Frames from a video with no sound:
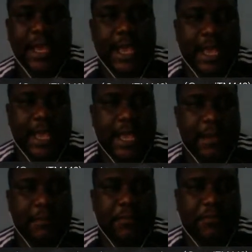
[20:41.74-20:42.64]

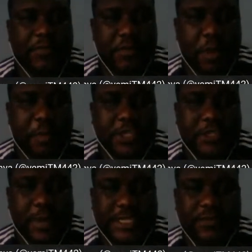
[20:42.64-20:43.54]
From your
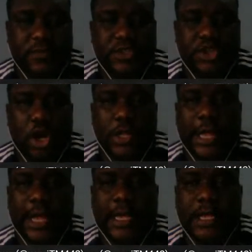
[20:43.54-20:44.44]
perspective, which
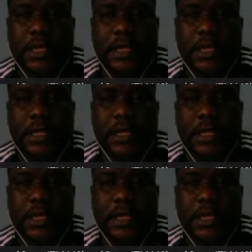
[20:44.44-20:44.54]
other